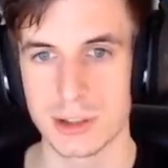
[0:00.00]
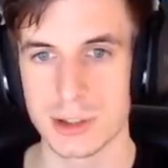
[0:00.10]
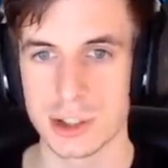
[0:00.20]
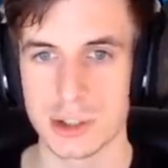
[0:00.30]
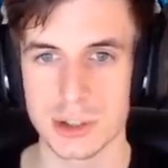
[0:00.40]

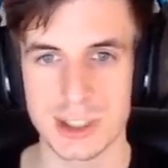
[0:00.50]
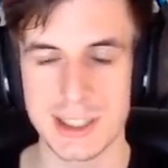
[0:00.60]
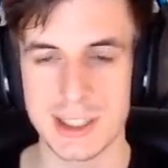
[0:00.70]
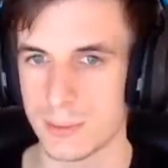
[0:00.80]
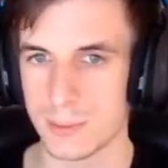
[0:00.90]
just to
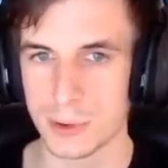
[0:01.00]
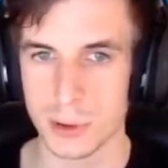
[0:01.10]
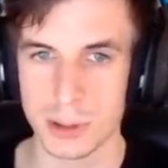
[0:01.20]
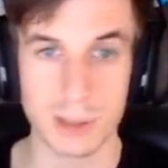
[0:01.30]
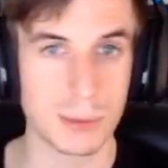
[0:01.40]
see
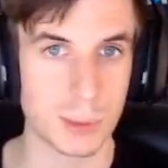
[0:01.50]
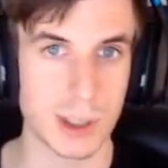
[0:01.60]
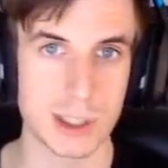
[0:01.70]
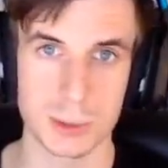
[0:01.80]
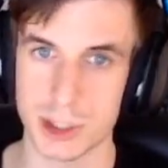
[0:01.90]
pure
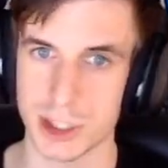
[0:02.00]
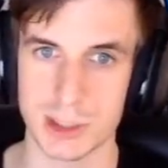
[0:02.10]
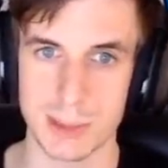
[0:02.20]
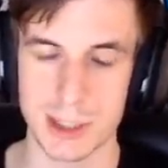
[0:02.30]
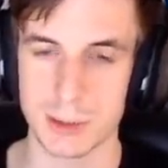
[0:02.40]
number-wise which is
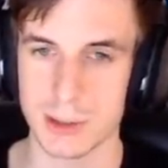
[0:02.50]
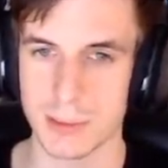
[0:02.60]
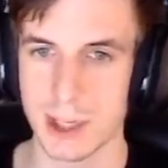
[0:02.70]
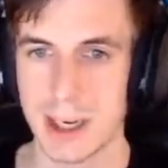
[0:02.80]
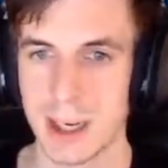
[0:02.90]
the better one.
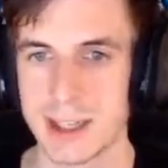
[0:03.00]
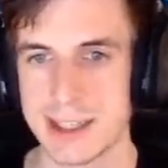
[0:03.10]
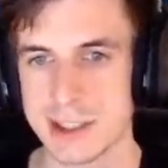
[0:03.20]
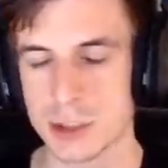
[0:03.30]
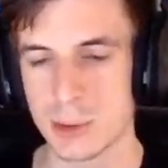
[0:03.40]

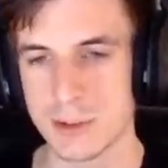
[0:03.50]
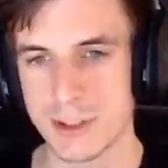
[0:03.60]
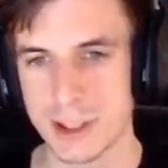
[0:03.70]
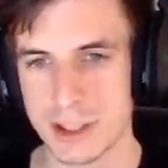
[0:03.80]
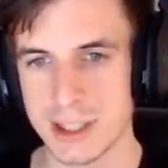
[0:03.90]
Now there's one
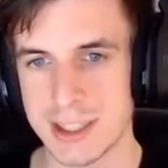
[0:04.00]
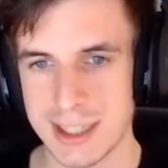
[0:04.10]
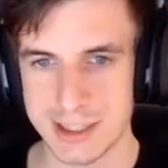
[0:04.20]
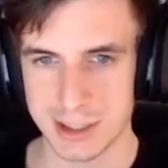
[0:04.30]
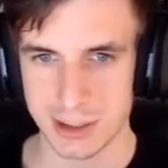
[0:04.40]
thing you can
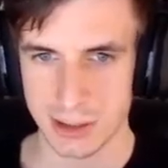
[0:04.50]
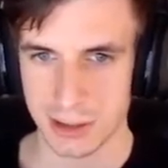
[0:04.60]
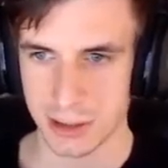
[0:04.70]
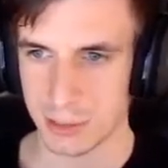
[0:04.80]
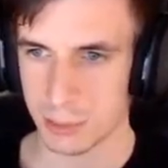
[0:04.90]
get
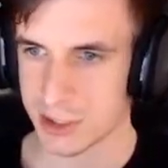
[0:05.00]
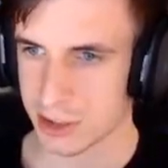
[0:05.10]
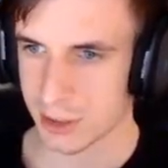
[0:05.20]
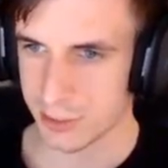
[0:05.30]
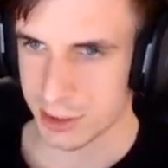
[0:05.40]
with this
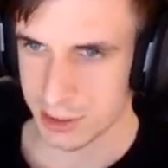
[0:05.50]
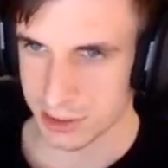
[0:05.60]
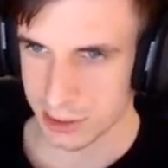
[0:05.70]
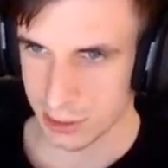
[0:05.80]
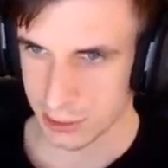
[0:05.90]
covenant.
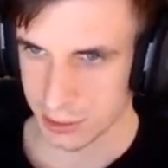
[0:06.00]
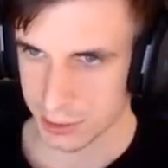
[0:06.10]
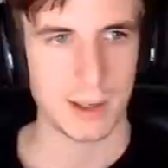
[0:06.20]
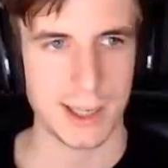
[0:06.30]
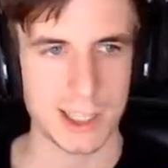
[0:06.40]
It's
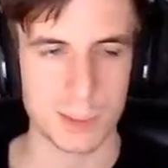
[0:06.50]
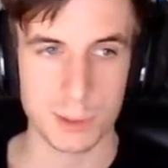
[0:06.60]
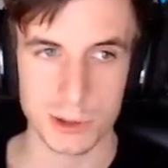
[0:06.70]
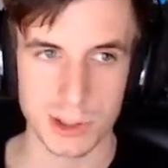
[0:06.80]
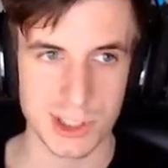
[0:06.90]
a
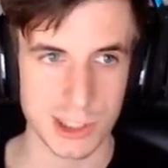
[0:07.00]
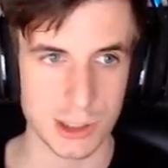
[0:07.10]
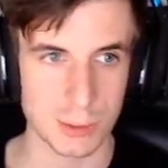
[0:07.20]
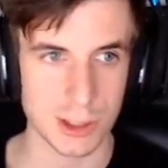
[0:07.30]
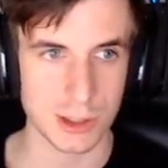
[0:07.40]
potency
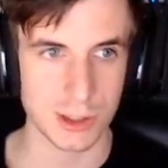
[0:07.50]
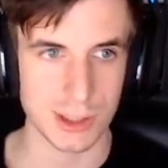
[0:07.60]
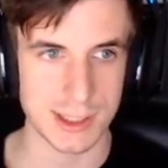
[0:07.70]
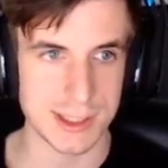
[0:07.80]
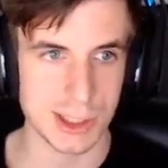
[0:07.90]
conduit called
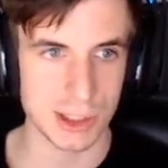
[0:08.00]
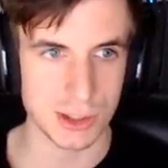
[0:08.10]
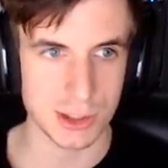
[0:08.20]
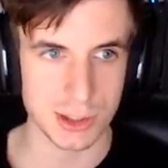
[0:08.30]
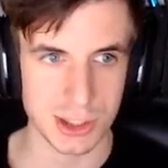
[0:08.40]
Elysian
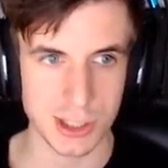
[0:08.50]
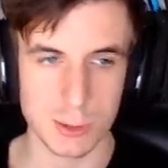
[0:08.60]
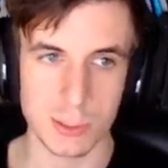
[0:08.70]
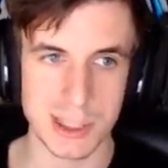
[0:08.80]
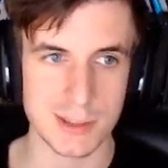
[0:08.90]
Dirge. It
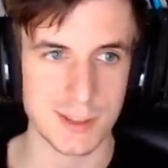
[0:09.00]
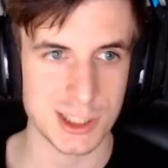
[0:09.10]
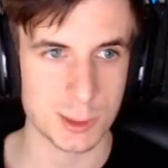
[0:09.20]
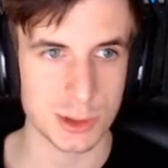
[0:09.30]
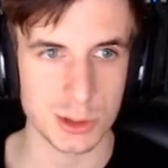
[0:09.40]
will make the
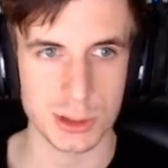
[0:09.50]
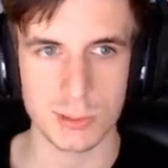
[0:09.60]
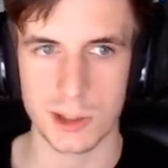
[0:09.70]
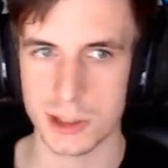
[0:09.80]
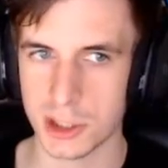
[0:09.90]
Vesper Totem
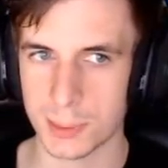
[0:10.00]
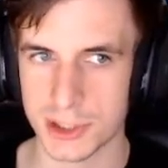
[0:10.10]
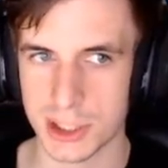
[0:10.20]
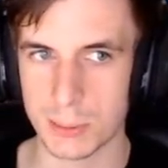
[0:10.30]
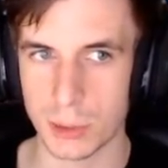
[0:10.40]

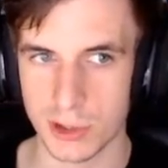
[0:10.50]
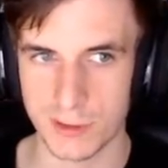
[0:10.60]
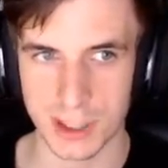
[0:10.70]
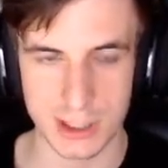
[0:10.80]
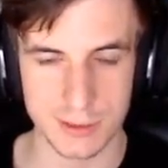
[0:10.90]
100% more
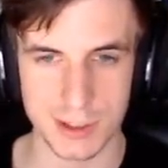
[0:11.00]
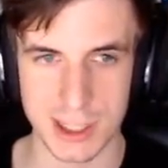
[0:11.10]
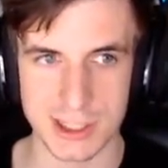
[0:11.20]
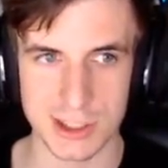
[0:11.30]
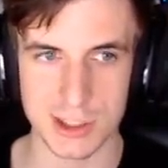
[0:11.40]
effective
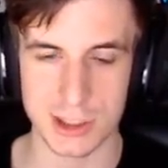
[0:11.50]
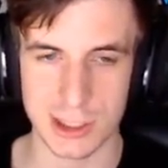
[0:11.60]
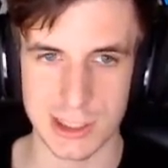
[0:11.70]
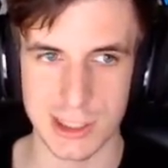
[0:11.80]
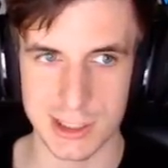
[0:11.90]
against the
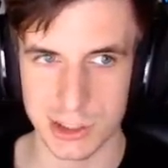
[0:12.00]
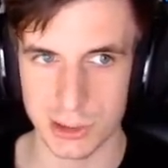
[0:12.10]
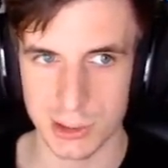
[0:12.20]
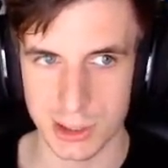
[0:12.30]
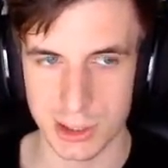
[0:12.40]
target nearest to it.